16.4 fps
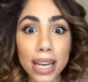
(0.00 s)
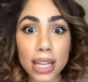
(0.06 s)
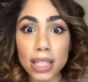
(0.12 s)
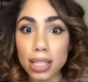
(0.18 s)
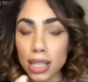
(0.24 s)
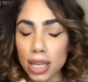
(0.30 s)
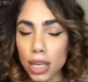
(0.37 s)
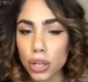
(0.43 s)

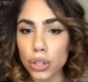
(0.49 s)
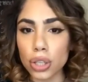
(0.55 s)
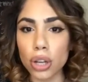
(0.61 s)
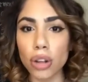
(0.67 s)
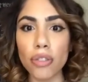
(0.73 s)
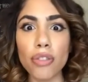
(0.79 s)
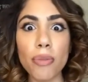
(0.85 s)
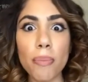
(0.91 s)
see
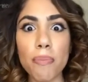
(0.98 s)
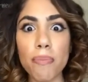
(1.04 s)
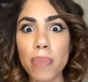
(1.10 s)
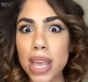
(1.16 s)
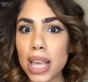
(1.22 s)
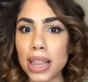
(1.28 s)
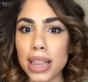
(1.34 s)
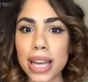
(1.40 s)
yourself
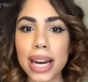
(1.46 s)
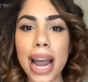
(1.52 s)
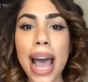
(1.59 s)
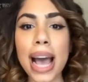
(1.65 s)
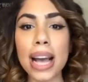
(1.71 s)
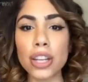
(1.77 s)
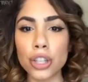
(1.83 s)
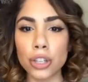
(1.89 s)
being that
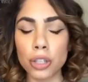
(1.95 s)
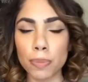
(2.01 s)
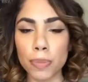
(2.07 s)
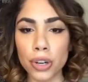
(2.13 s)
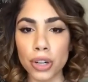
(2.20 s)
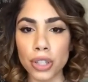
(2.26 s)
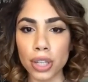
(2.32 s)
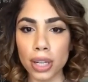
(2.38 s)
anxious
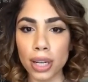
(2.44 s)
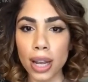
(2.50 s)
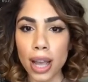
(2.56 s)
person,